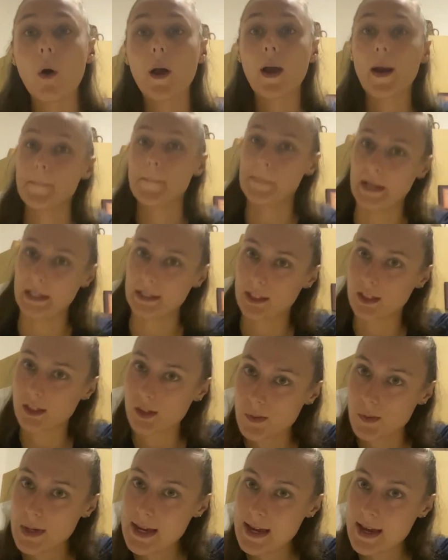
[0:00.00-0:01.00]
come back next
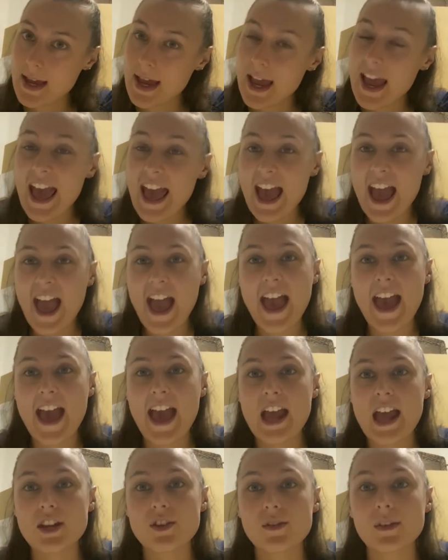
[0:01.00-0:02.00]
week
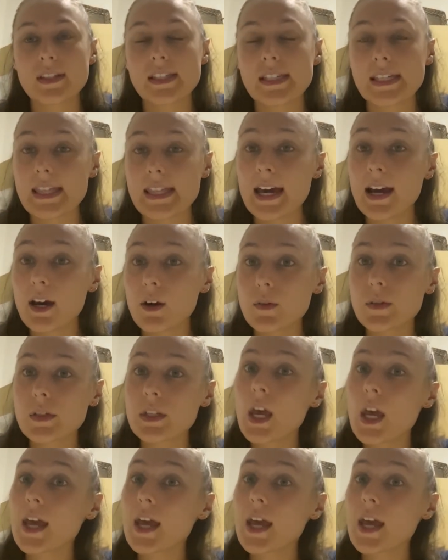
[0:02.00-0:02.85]
and you can see the house.